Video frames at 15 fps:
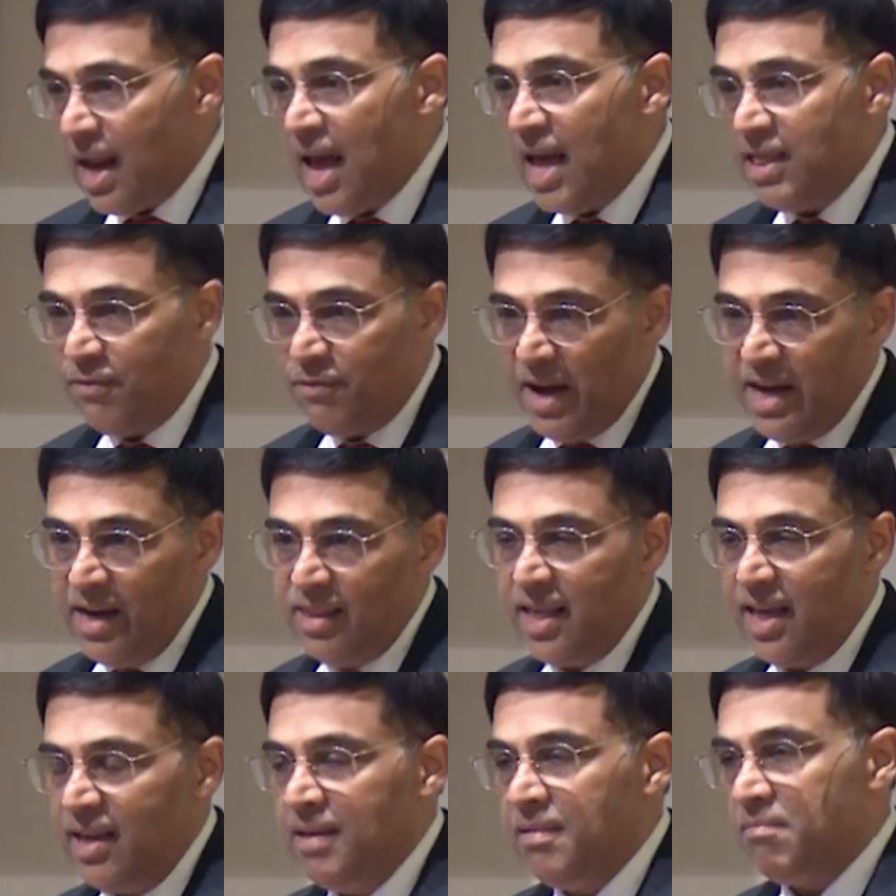And the final
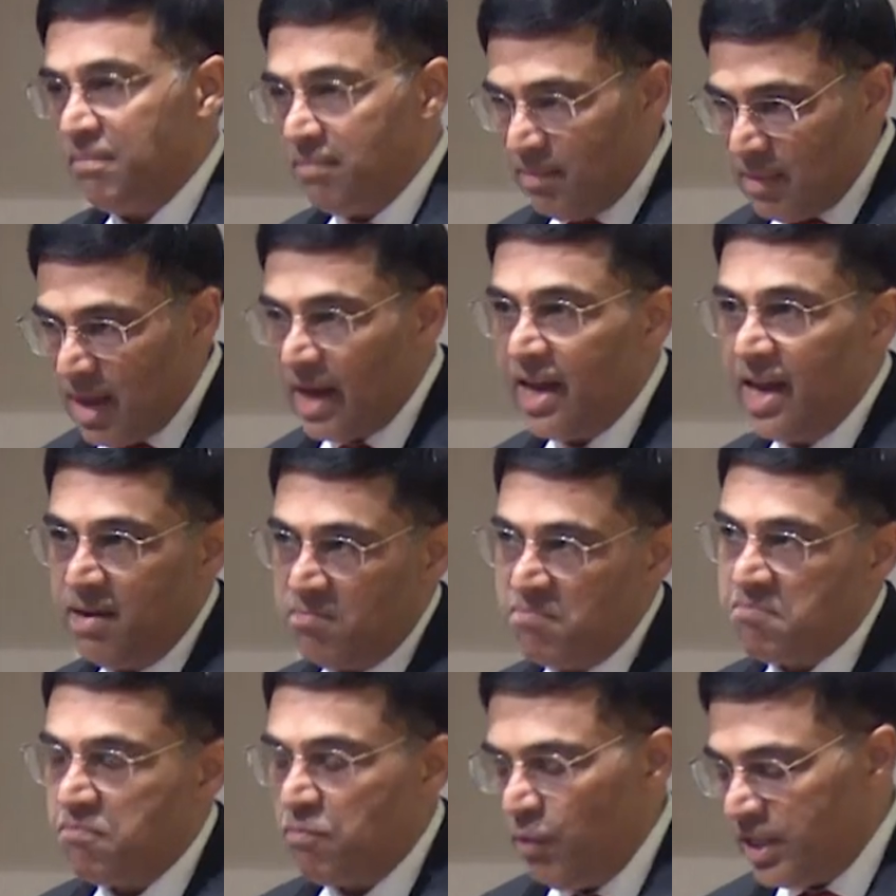thing,
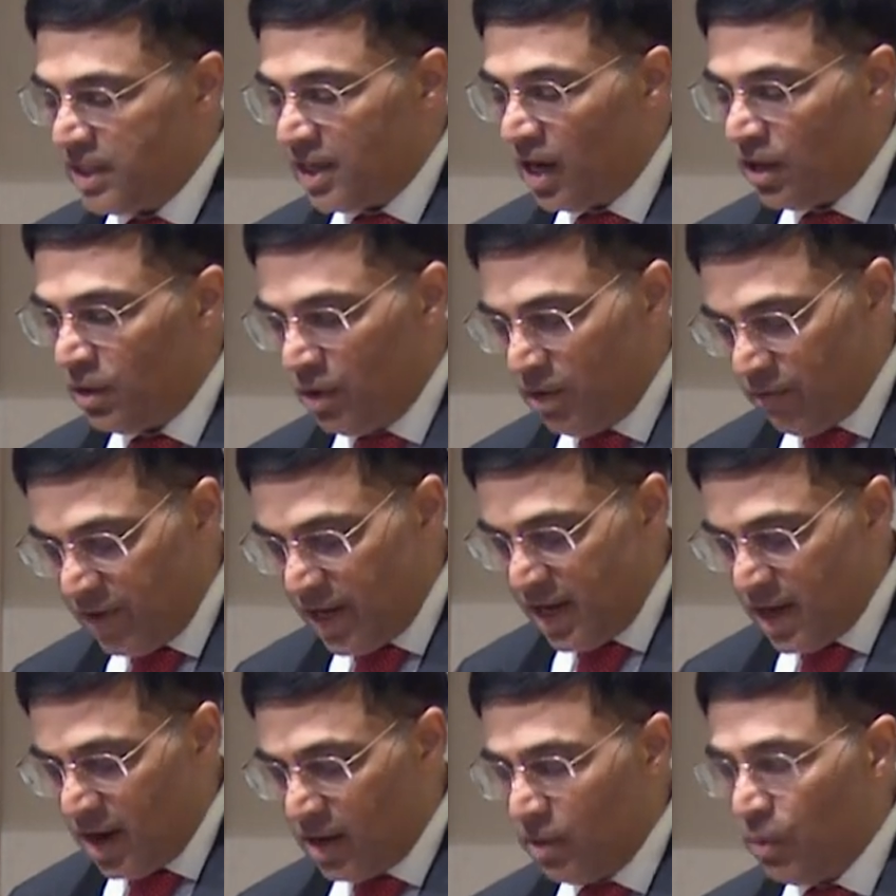again, we start very
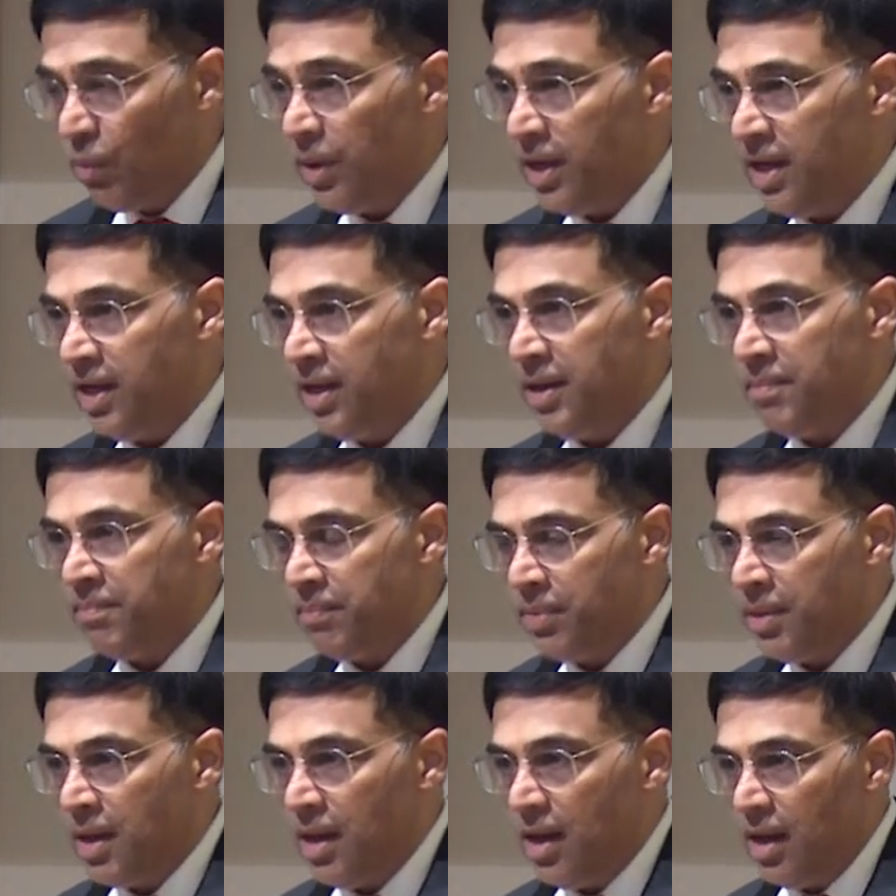young. We
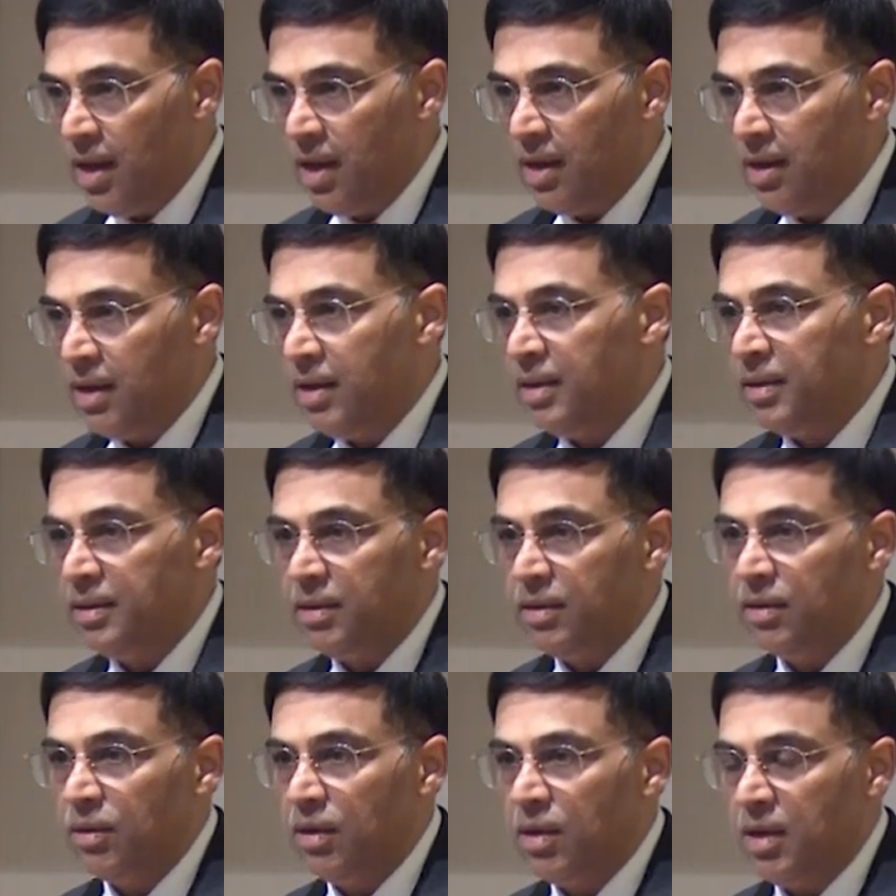
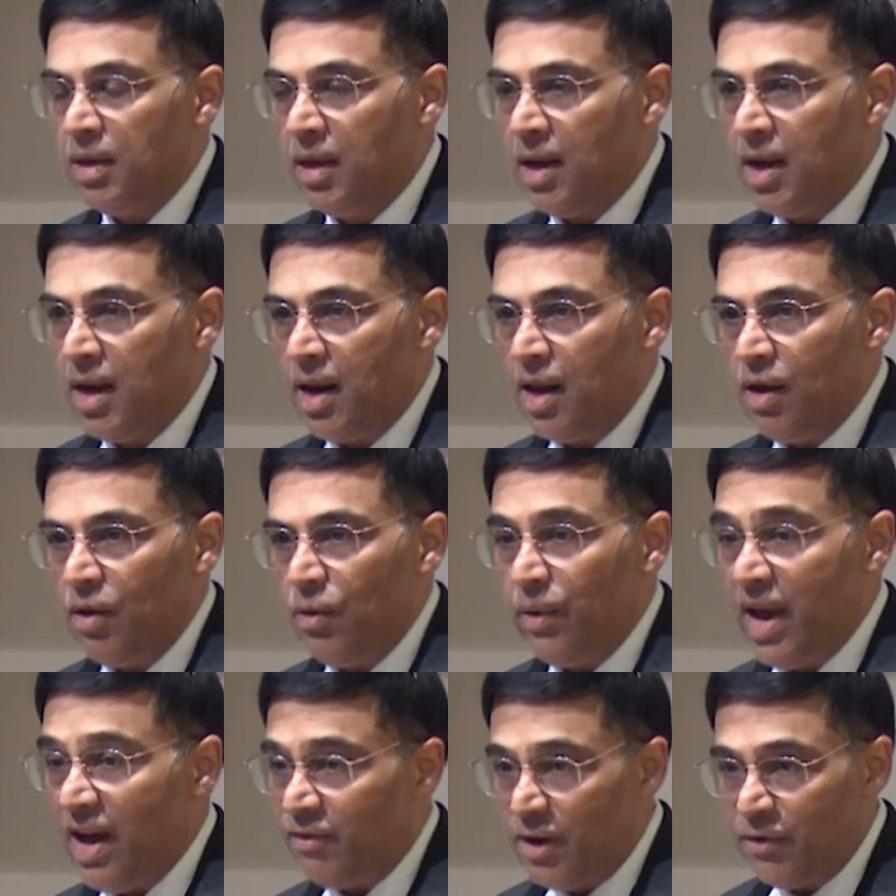have
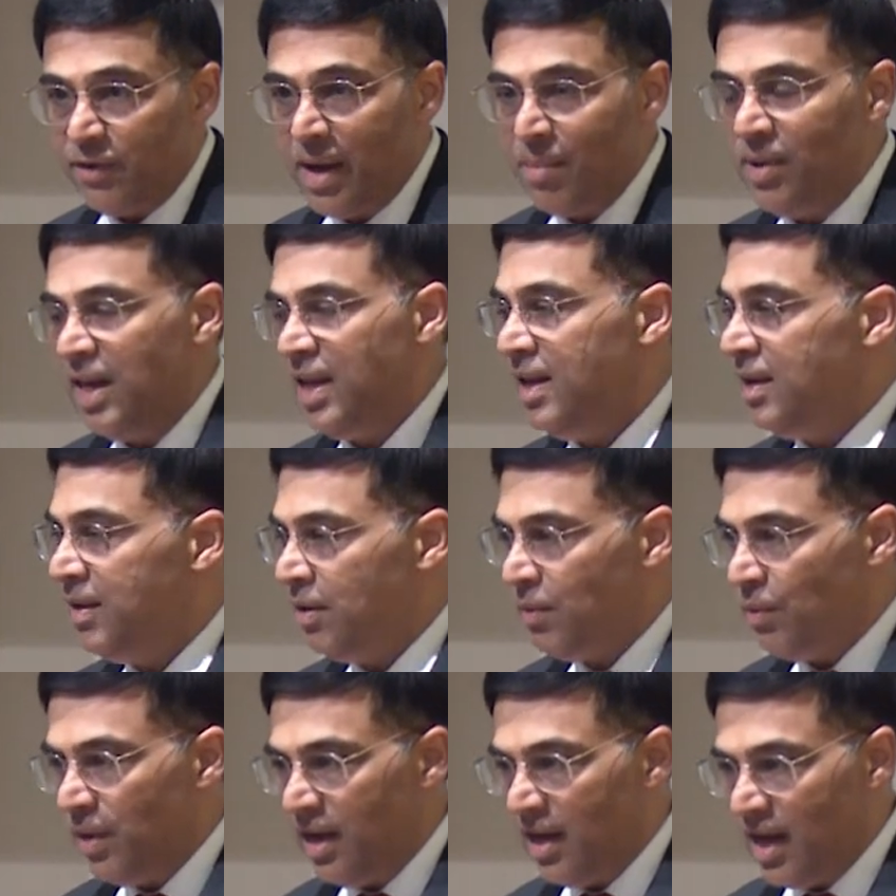our family,
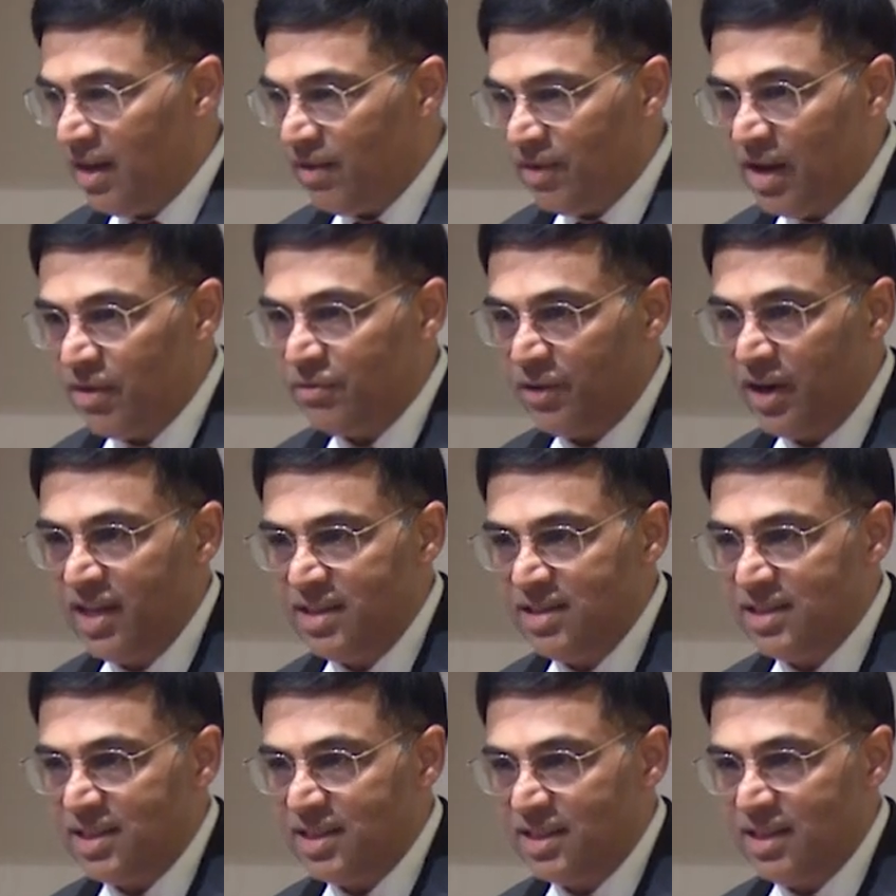we have our
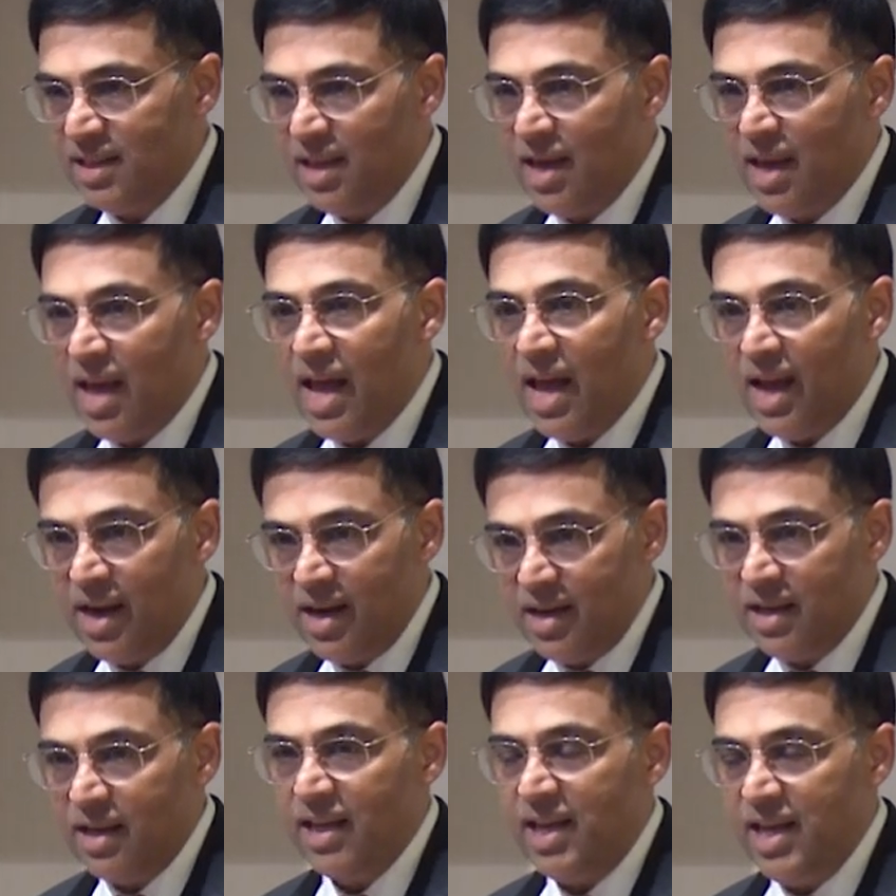friends,
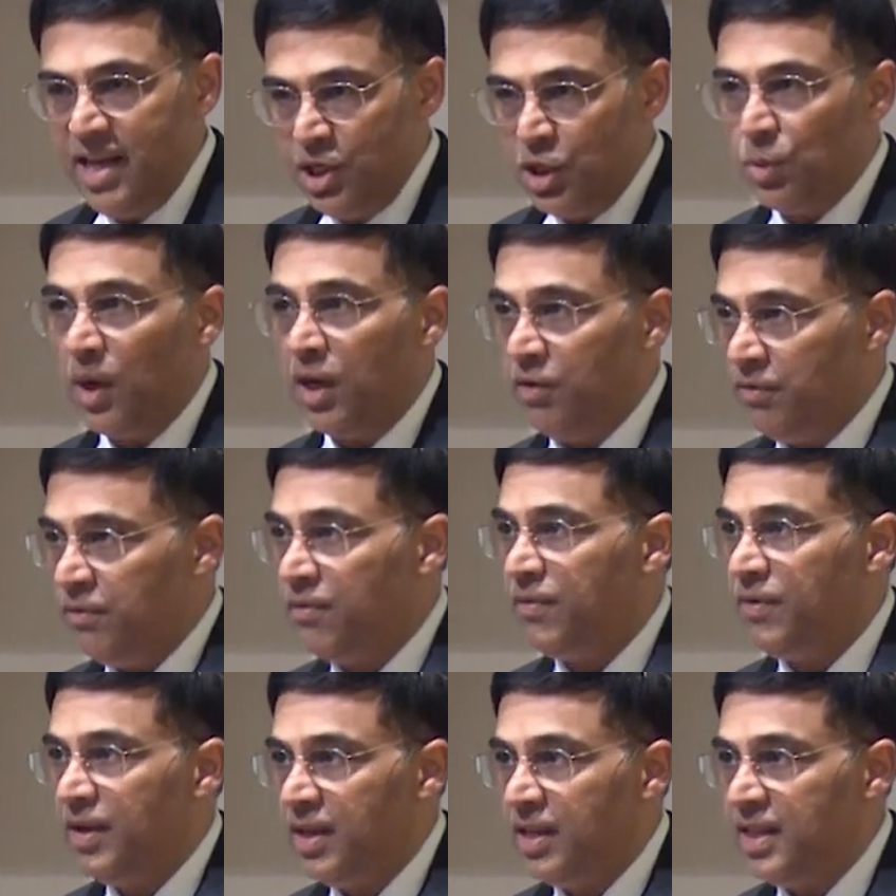and each one
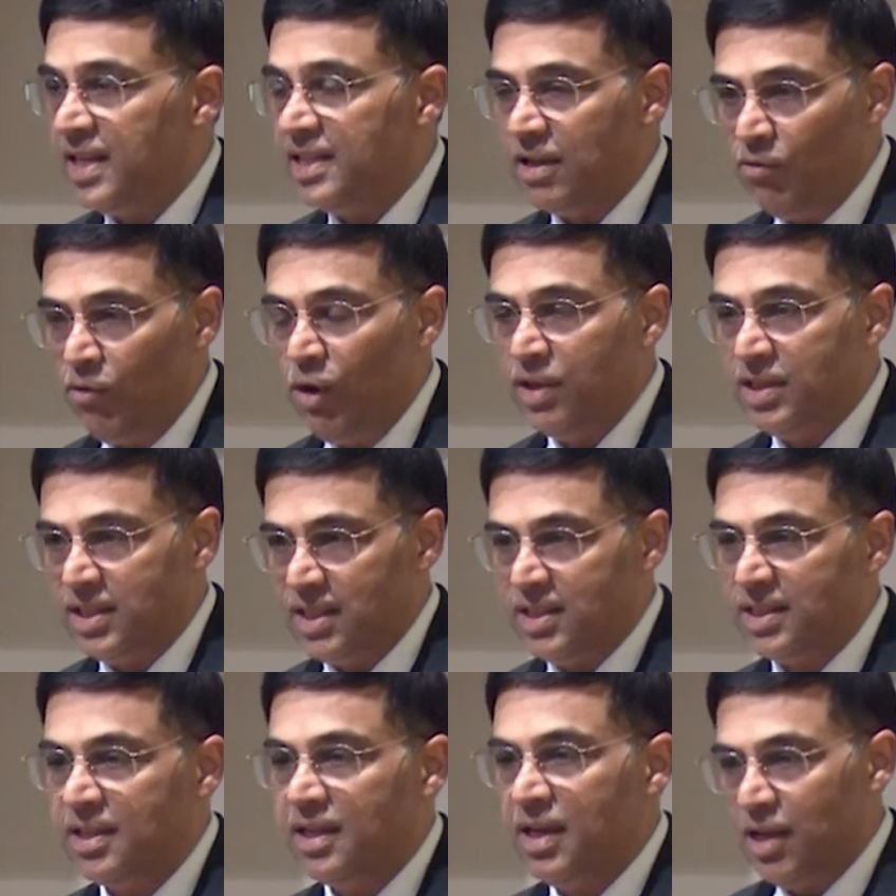of these
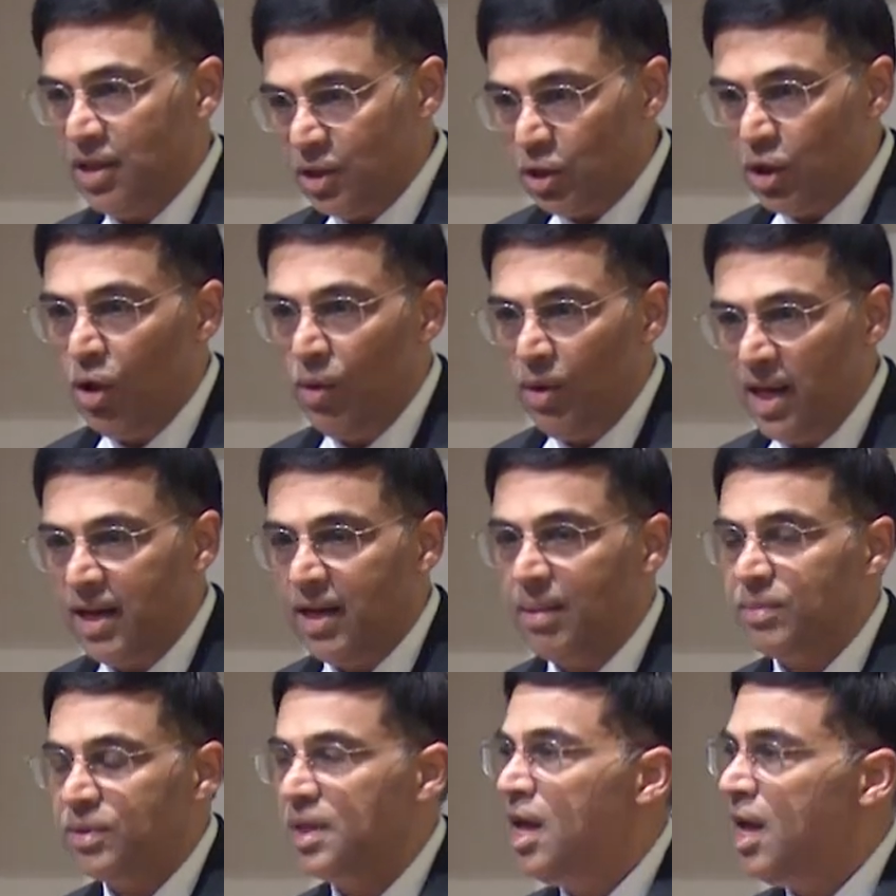influences slowly
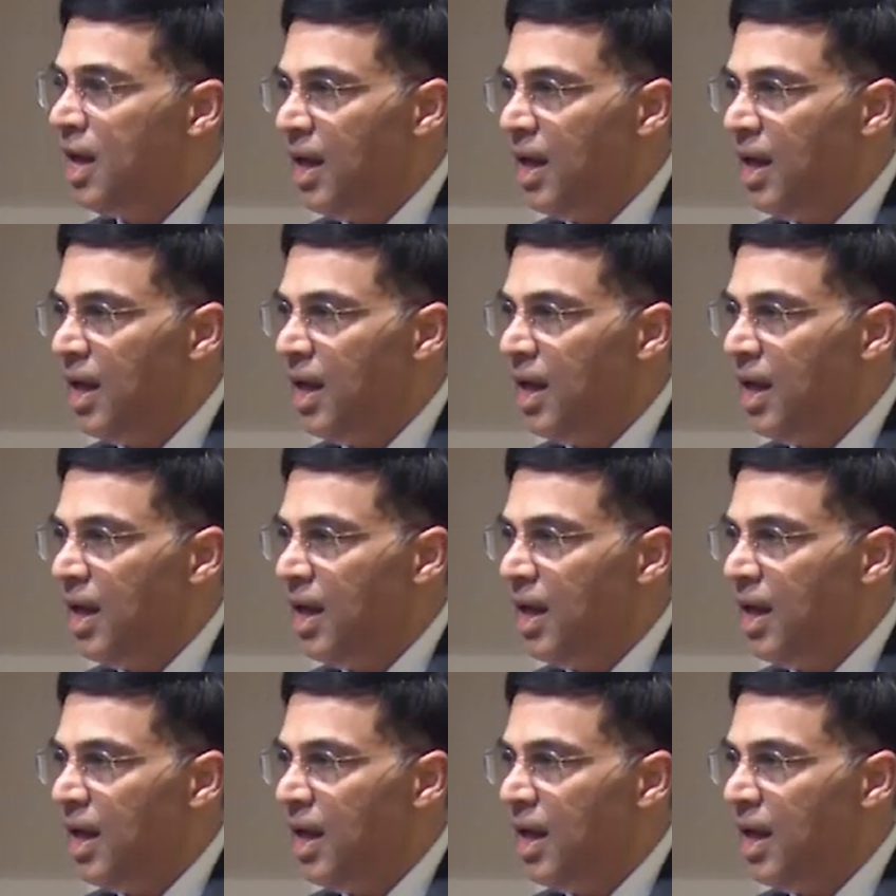comes.